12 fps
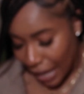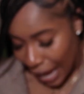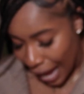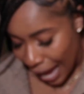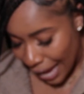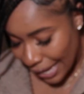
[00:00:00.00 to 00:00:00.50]

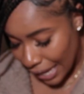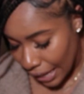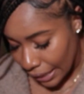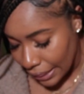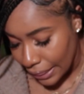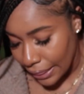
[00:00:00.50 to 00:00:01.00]

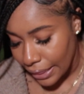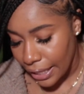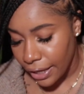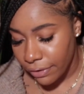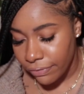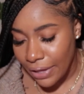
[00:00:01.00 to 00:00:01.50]

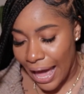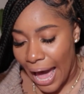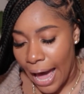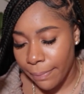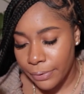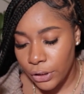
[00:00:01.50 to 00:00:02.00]
I
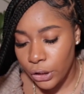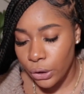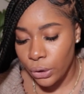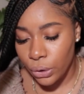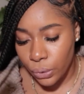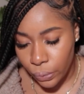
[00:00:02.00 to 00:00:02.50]

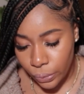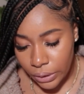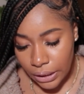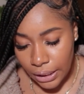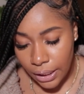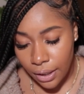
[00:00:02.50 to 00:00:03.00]

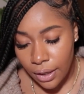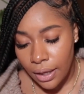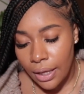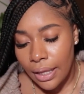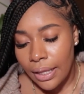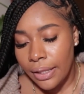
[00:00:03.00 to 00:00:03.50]
absolutely
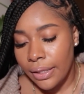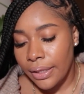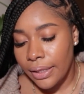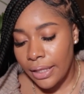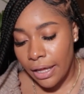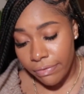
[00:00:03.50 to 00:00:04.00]

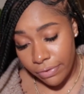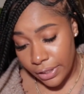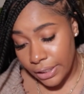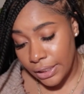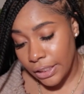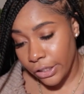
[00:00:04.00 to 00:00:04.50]
love
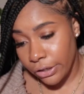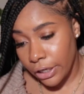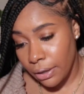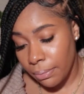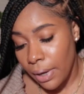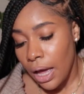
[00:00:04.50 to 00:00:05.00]
this
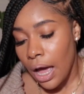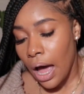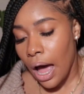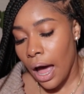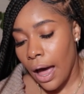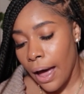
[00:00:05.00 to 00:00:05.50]
serum.
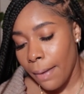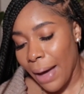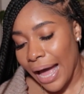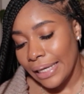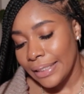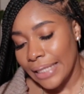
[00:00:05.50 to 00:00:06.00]

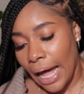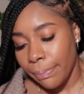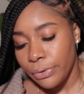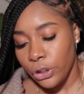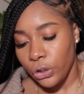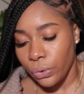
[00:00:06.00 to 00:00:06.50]
I
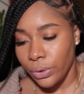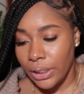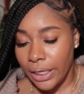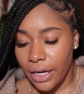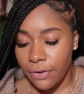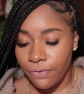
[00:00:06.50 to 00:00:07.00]
stopped
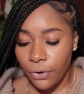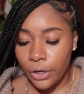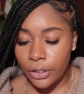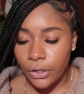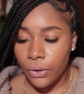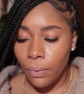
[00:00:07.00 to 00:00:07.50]
using it for a
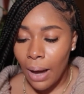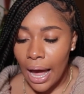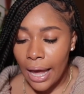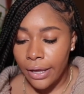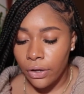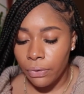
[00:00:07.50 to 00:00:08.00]
little
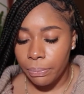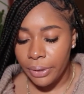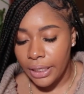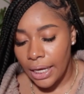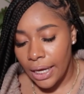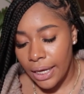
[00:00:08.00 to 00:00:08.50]
while
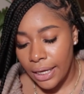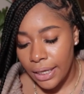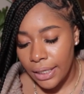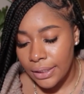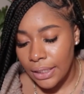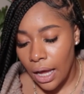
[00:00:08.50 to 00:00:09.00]

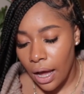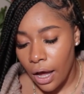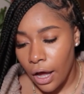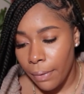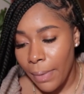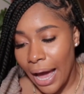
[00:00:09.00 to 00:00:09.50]
because
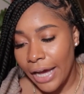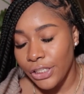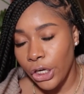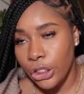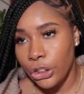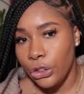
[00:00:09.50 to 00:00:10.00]
I
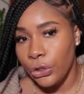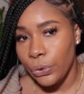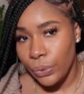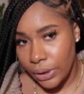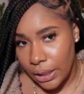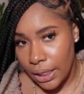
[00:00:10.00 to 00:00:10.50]
started
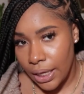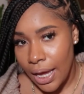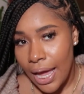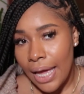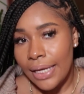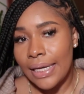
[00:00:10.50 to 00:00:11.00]
using
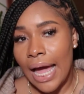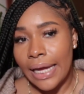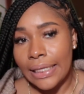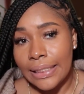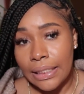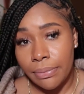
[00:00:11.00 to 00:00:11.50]

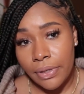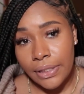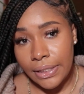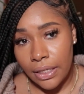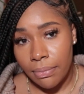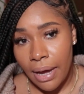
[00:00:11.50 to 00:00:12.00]

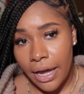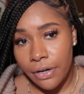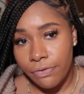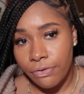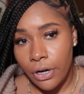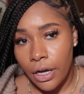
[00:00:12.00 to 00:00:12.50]

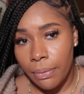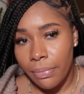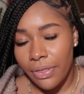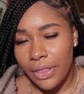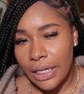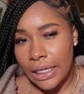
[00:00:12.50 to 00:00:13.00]
niacinamide
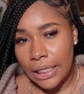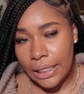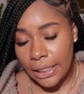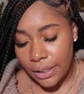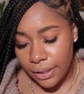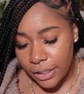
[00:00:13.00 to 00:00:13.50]
from the
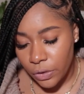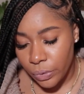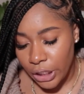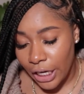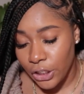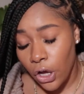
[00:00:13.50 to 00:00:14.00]
Inkey list,
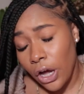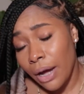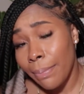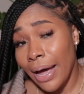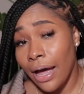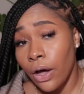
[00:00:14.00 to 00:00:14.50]
which I talk
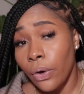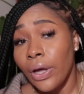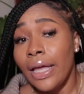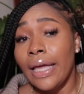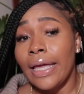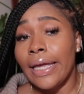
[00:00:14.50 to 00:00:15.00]
about
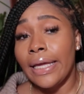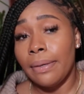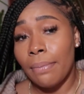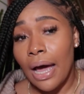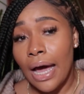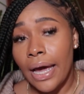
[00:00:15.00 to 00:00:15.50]
in
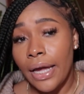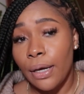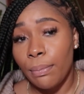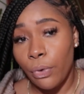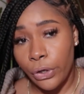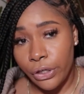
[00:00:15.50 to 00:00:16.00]
my
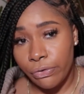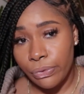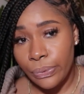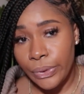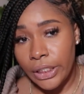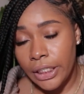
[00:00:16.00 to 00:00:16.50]
morning
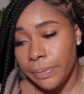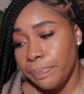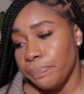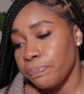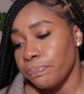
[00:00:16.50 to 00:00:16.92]
routine.